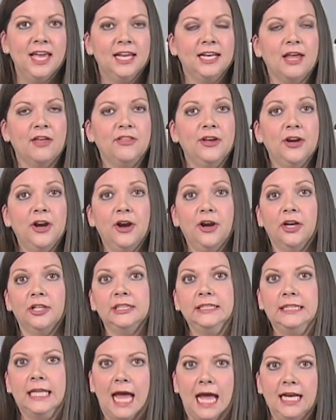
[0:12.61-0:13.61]
Now there are a
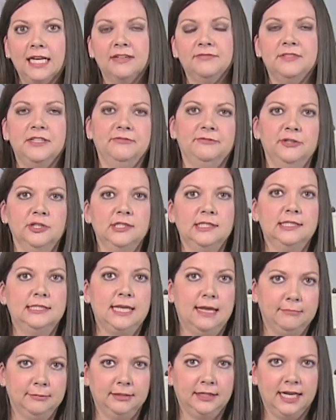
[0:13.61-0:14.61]
lot of different
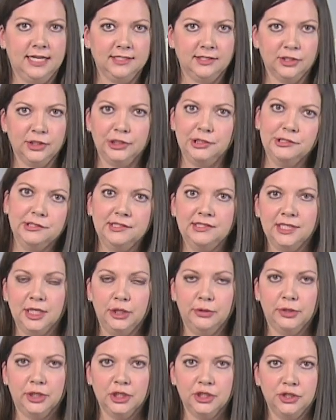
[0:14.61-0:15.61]
stabilizers that
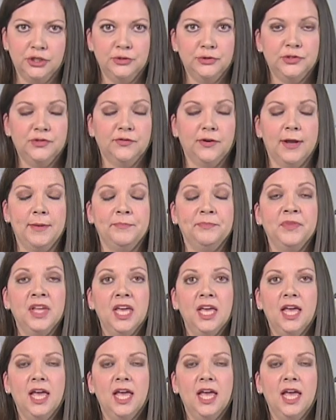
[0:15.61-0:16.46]
you can choose from,